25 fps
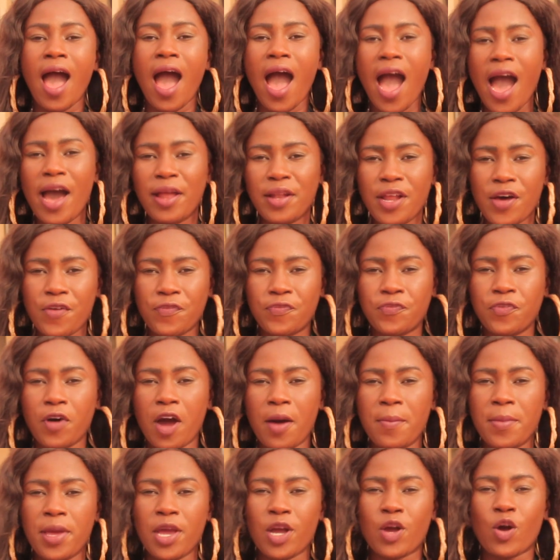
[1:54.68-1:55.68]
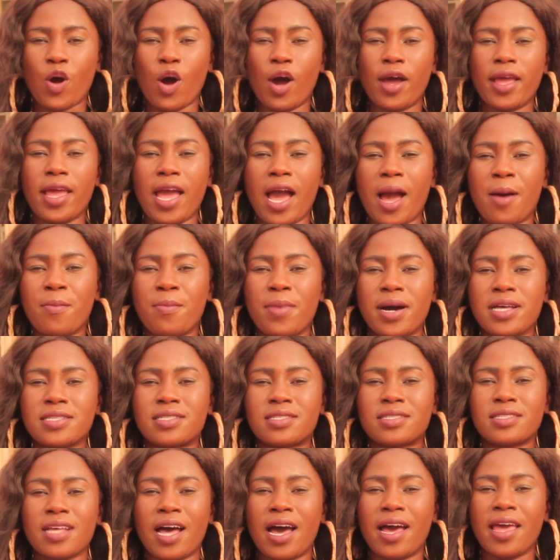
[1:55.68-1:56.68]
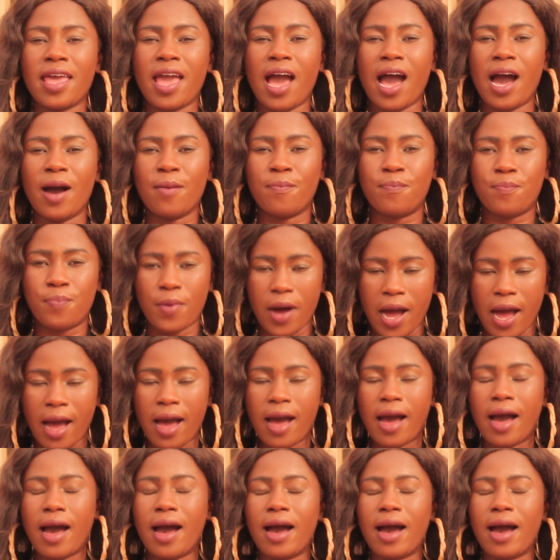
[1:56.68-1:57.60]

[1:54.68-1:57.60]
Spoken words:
Adam for me, Koya, my sign, Abba.